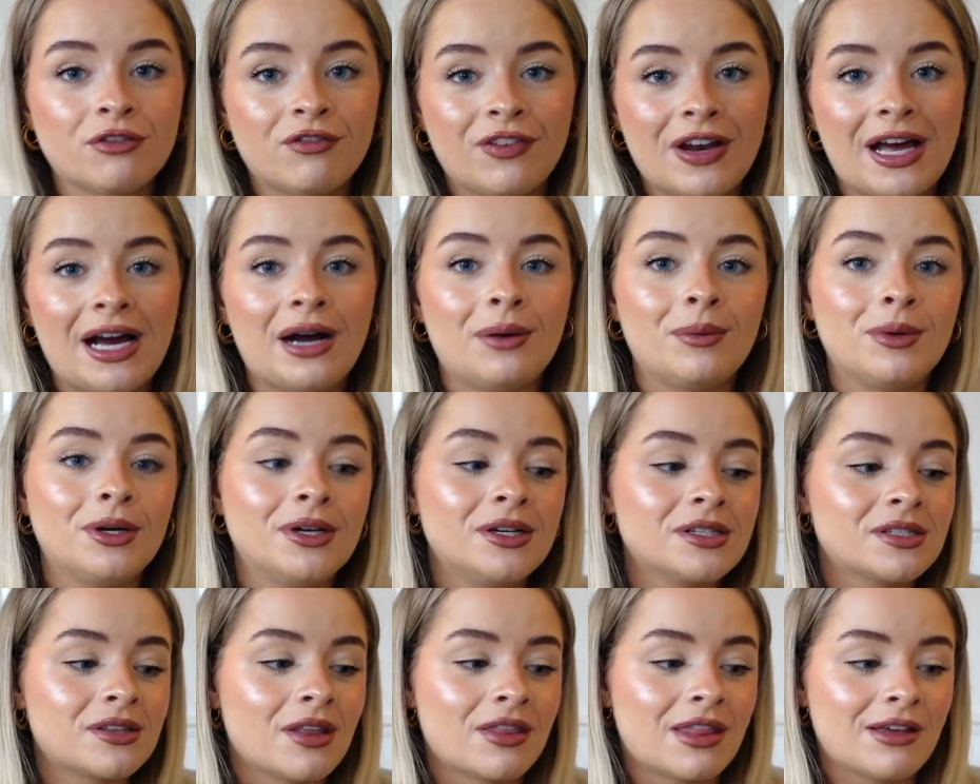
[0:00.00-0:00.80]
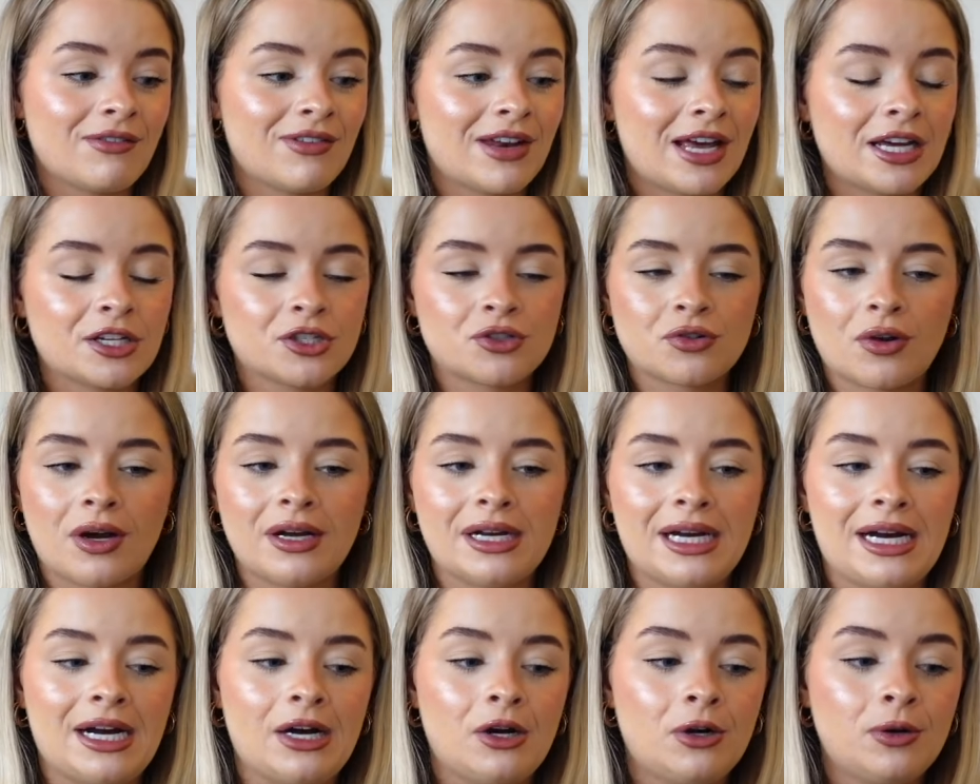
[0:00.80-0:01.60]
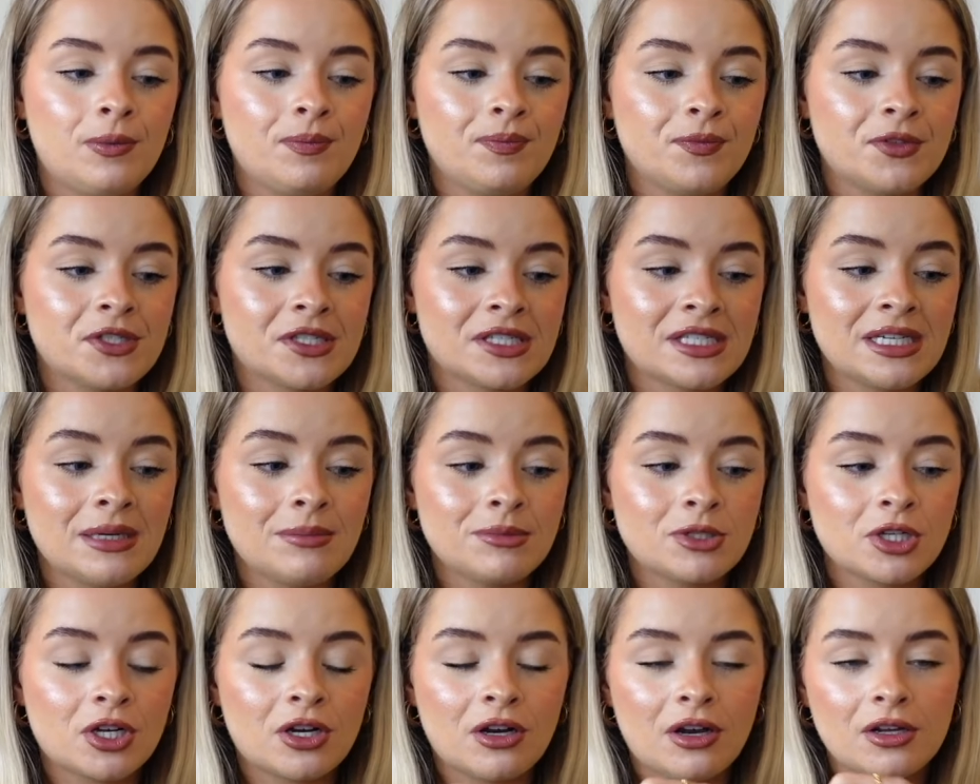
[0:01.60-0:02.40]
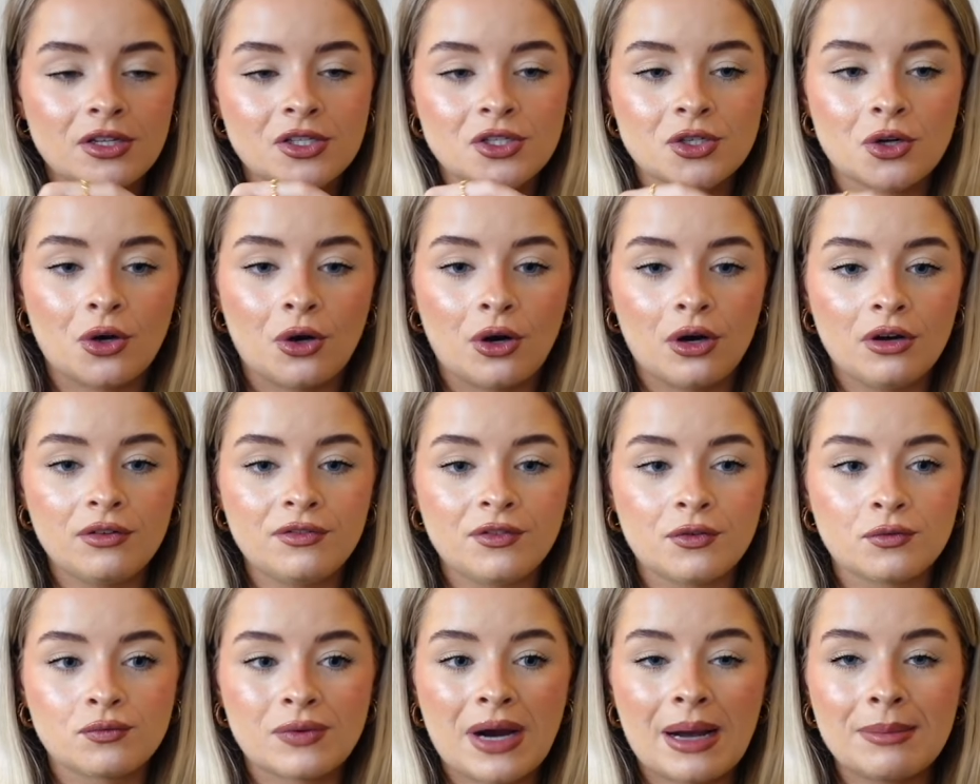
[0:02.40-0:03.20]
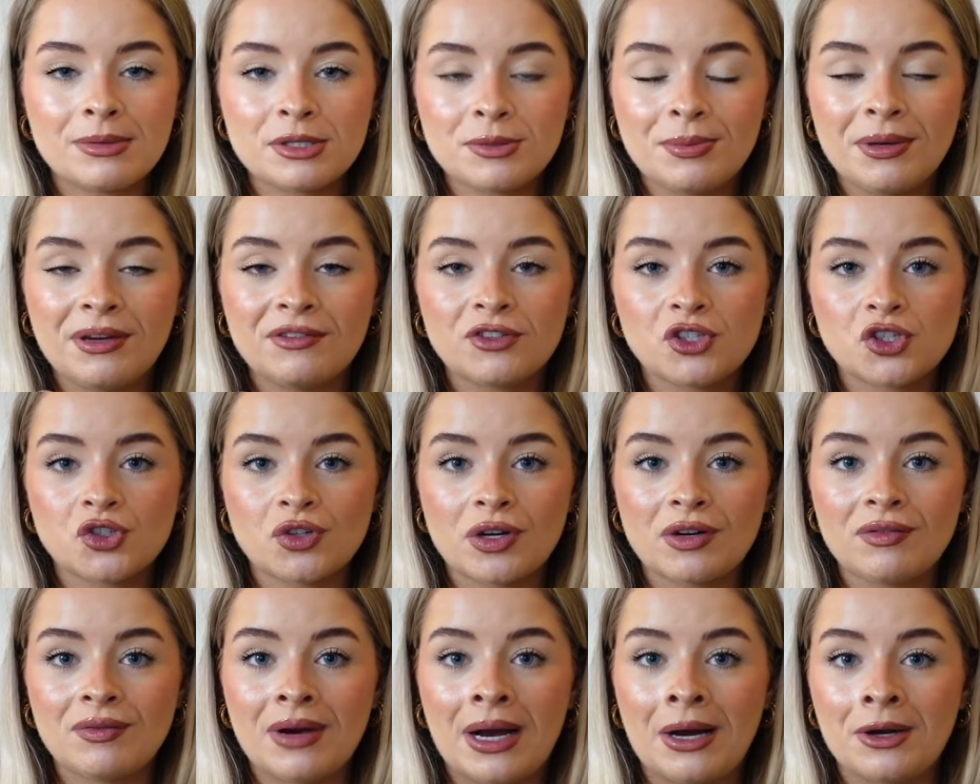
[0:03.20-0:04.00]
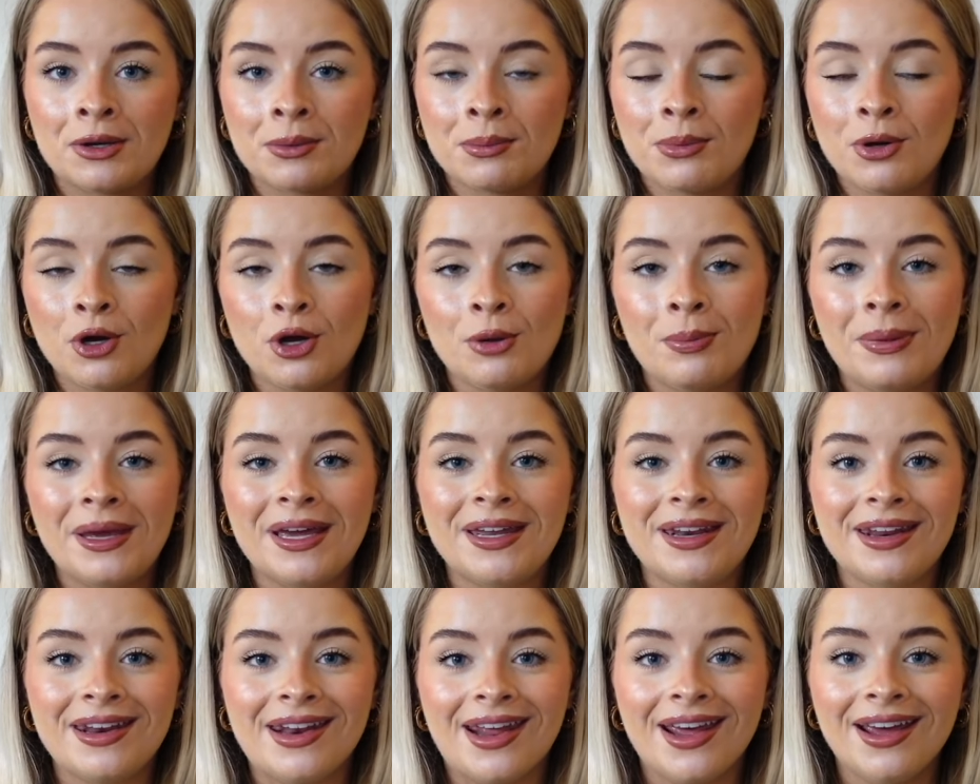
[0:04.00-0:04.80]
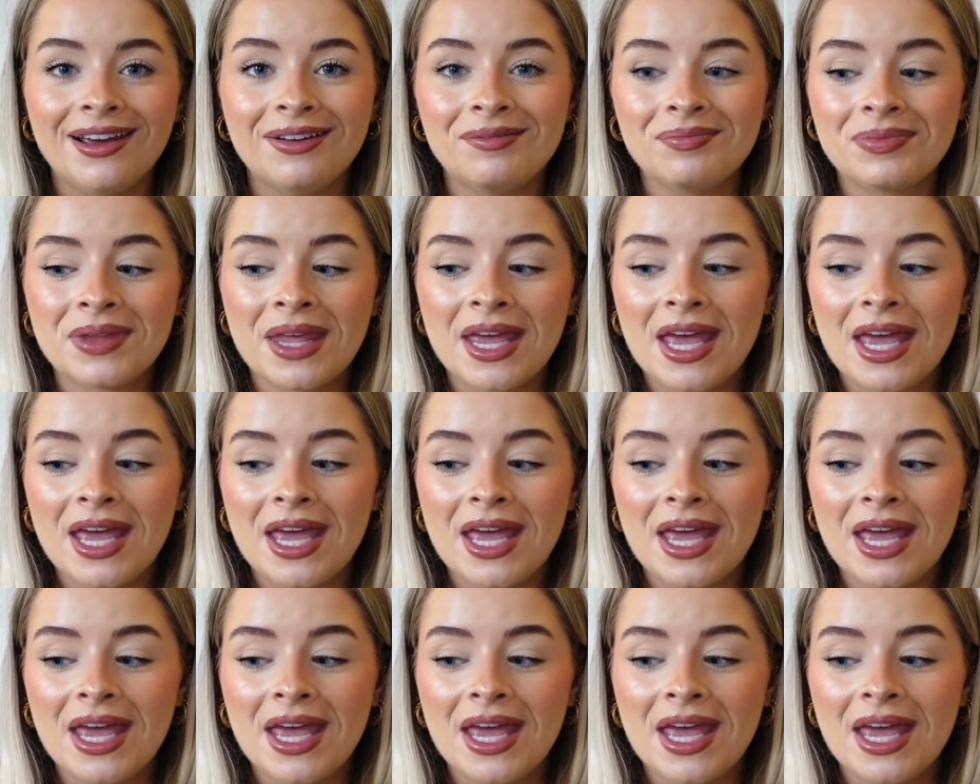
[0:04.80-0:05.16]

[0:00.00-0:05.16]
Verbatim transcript: of flowers that they've let dry out, snipped a cluster off, wrapped a bit of string round and put a pin in it.